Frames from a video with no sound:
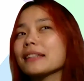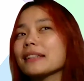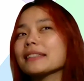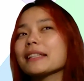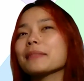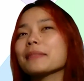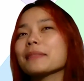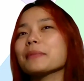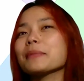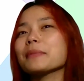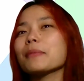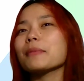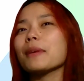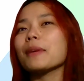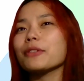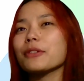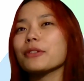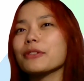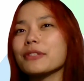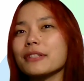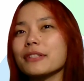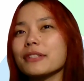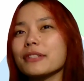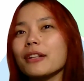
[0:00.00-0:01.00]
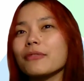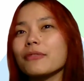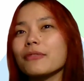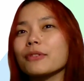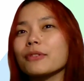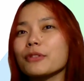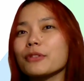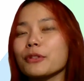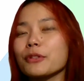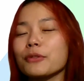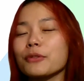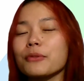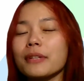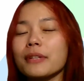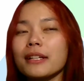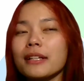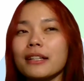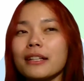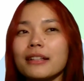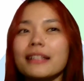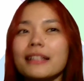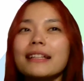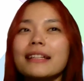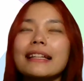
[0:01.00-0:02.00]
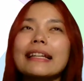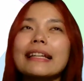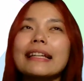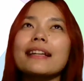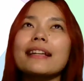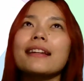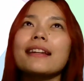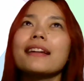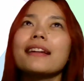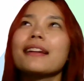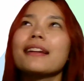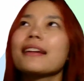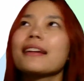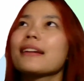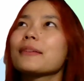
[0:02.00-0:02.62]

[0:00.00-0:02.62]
tell me about yourself, what you're doing currently.